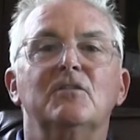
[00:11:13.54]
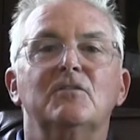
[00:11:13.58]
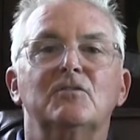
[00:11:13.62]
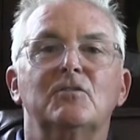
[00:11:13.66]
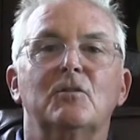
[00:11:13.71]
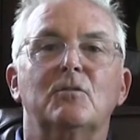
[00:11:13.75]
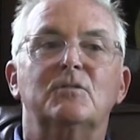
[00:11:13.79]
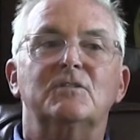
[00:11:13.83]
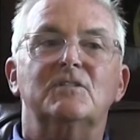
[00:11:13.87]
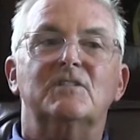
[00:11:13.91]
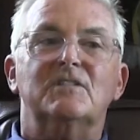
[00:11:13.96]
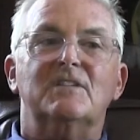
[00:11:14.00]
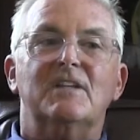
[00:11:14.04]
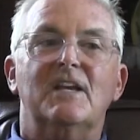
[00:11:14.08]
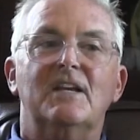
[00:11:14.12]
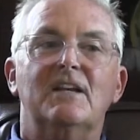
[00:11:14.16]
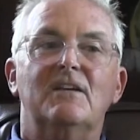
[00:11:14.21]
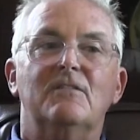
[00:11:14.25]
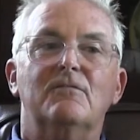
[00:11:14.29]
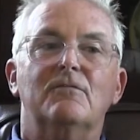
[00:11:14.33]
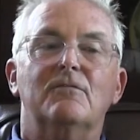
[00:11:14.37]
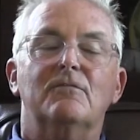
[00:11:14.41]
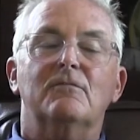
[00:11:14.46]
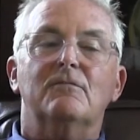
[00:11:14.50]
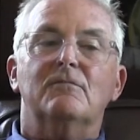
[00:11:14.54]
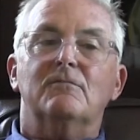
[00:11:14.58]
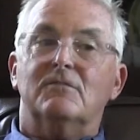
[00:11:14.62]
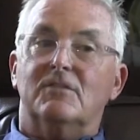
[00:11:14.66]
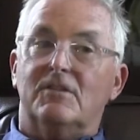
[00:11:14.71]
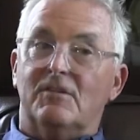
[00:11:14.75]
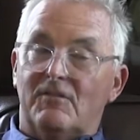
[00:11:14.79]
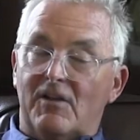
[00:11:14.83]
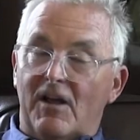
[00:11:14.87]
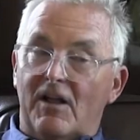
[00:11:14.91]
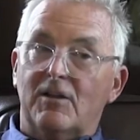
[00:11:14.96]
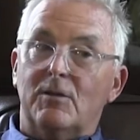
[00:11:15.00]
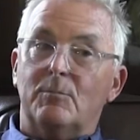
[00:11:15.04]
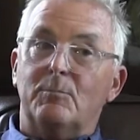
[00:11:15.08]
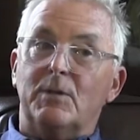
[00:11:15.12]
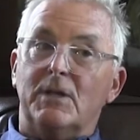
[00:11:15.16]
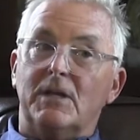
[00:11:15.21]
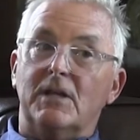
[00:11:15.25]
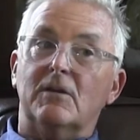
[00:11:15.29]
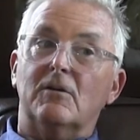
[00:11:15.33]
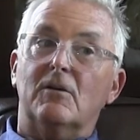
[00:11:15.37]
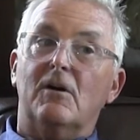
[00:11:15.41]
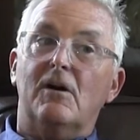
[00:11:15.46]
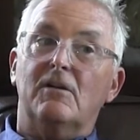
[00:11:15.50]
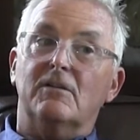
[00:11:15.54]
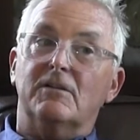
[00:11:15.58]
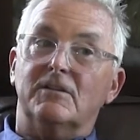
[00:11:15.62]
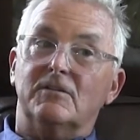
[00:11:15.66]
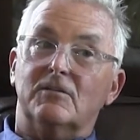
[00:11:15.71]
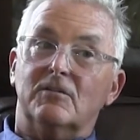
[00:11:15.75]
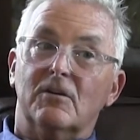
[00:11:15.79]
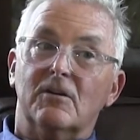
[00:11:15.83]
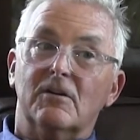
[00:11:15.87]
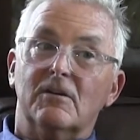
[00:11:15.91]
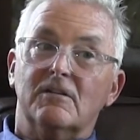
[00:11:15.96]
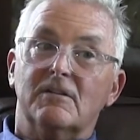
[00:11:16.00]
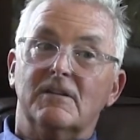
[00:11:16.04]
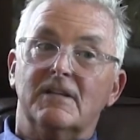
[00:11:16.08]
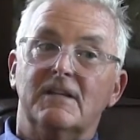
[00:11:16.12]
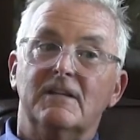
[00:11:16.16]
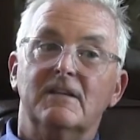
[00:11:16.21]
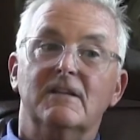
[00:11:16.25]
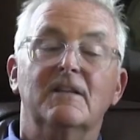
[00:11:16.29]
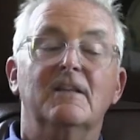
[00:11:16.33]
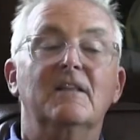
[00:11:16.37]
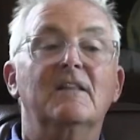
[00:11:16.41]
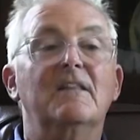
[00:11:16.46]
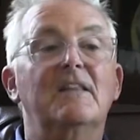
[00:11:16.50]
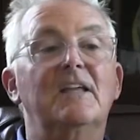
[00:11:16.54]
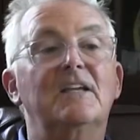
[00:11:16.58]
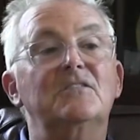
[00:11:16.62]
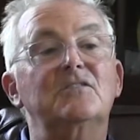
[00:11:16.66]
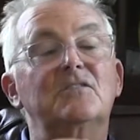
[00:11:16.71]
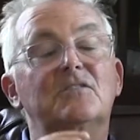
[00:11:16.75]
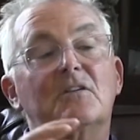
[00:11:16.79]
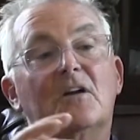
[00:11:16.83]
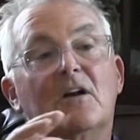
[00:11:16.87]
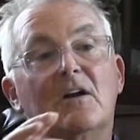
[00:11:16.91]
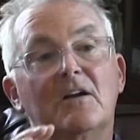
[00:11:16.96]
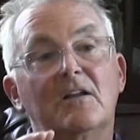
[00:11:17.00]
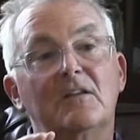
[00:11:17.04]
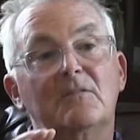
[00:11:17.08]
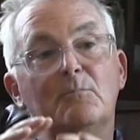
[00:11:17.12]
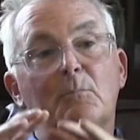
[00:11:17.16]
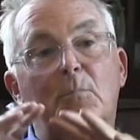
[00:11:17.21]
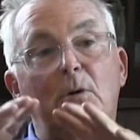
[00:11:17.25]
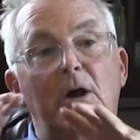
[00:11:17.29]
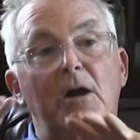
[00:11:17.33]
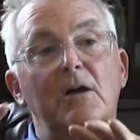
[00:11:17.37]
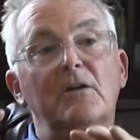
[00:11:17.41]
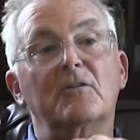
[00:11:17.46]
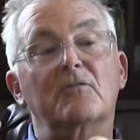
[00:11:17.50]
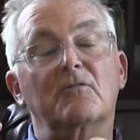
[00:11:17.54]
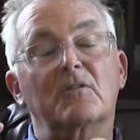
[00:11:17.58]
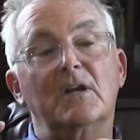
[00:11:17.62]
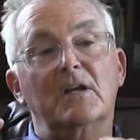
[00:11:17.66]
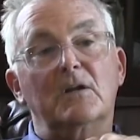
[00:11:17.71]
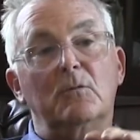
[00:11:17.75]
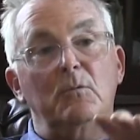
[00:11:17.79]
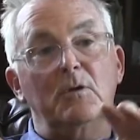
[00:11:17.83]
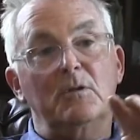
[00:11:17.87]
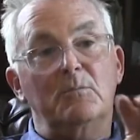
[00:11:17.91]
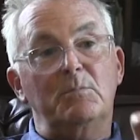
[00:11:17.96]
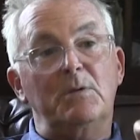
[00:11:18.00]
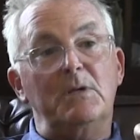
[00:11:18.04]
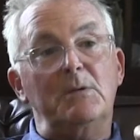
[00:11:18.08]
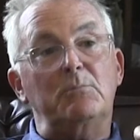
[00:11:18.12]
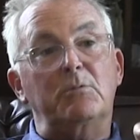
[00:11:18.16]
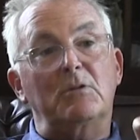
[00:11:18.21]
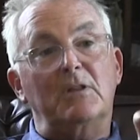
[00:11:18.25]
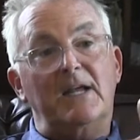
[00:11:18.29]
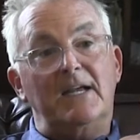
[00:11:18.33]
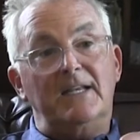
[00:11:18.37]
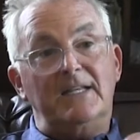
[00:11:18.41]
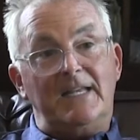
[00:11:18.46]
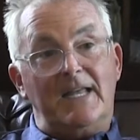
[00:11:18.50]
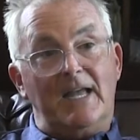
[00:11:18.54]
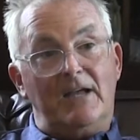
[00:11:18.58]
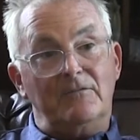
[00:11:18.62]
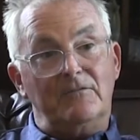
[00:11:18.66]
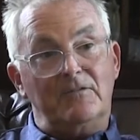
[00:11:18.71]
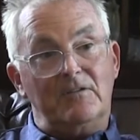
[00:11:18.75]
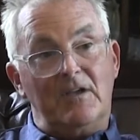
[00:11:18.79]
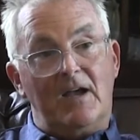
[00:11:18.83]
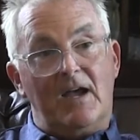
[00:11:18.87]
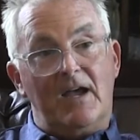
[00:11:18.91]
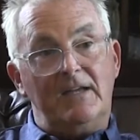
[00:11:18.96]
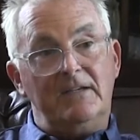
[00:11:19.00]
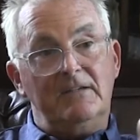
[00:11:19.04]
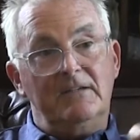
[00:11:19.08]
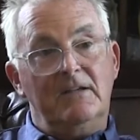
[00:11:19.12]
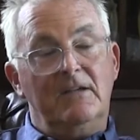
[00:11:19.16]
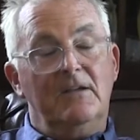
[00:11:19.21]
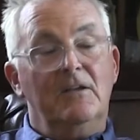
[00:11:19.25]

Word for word: So instead of developing it all internally, they started partnering with people on the outside.